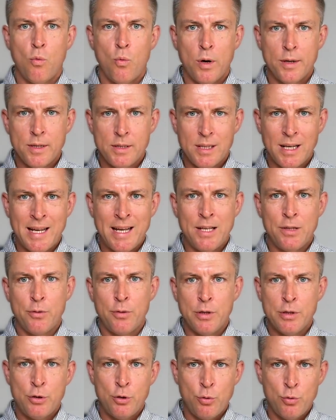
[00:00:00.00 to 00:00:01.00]
One is a
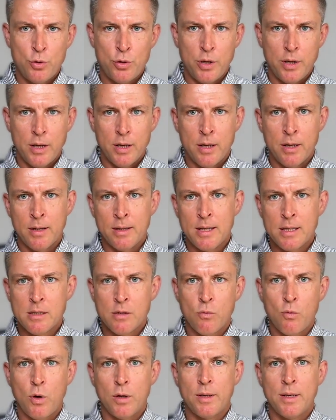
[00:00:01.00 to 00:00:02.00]
cataract surgery,
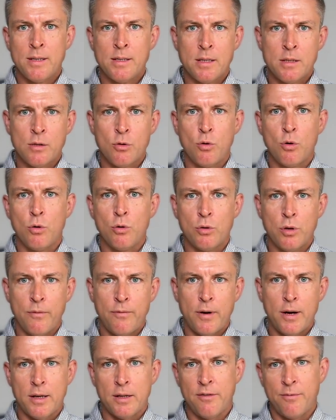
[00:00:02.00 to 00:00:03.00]
another one is a so-called
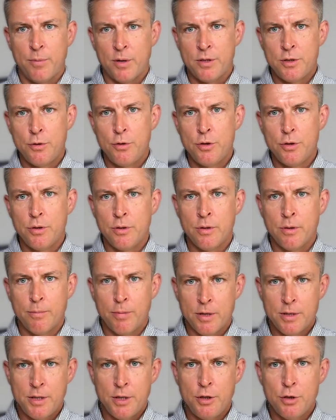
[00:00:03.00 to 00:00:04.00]
refractive procedure.
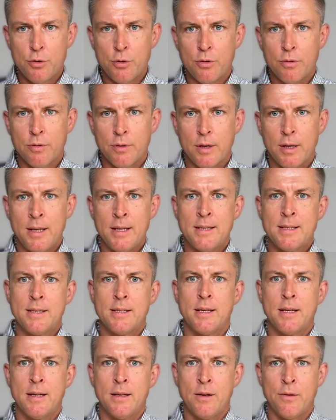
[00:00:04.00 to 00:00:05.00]
procedure. It's
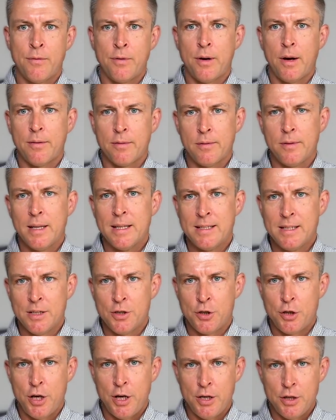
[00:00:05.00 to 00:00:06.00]
a refractive lens
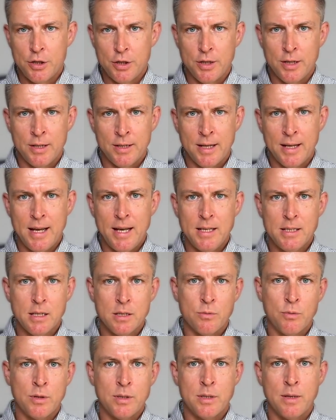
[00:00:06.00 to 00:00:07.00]
exchange in the
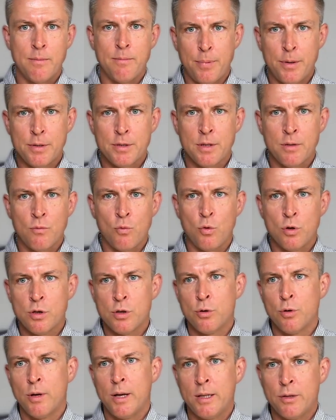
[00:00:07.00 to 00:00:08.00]
cases when the person wants
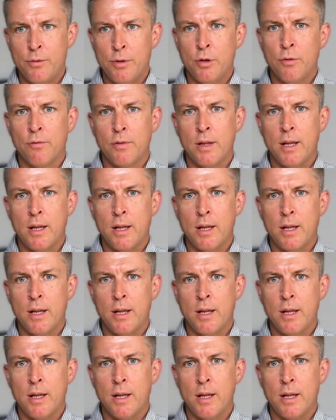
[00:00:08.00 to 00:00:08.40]
to get rid of